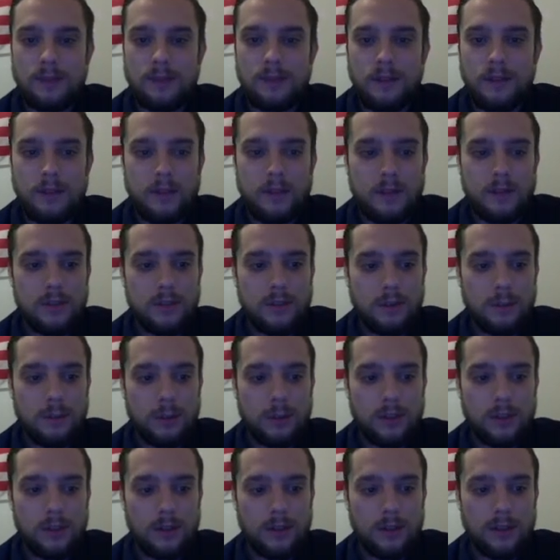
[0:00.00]
So we're
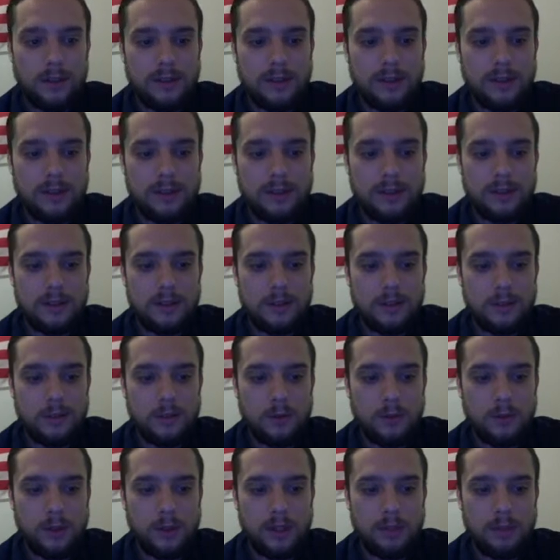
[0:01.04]
going to click this
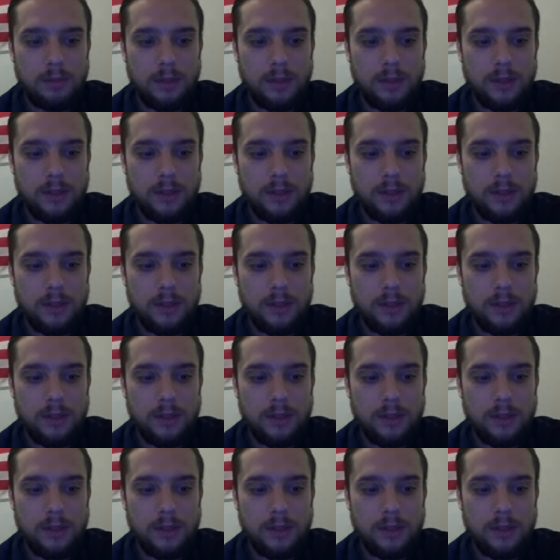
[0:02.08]
green button